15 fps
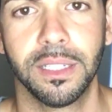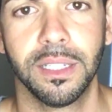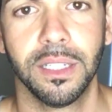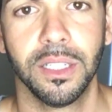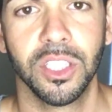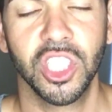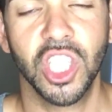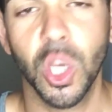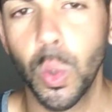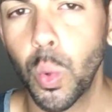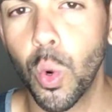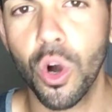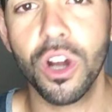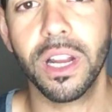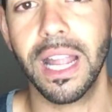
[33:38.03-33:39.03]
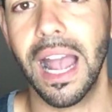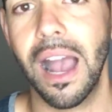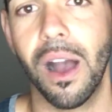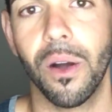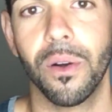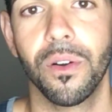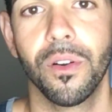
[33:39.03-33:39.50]
to work out
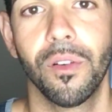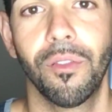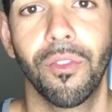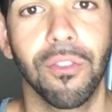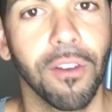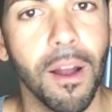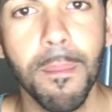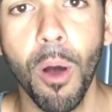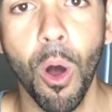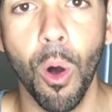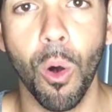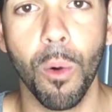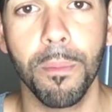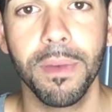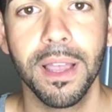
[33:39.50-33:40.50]
from home